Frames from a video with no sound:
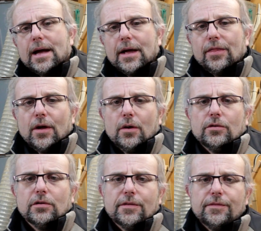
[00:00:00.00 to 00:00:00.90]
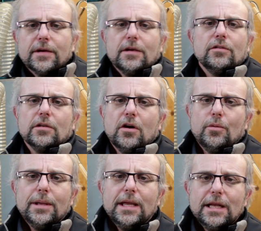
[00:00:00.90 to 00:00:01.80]
And those are the figures that I'll
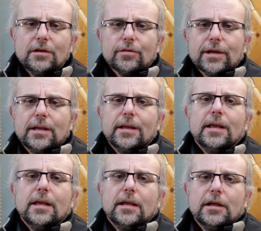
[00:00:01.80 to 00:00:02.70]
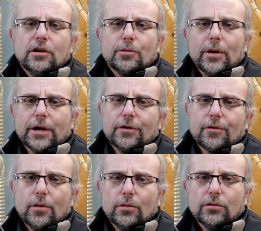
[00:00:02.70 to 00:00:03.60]
be entering into my
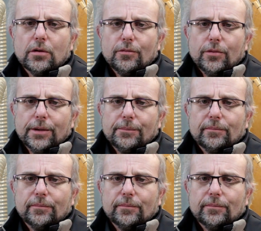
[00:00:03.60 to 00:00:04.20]
control software.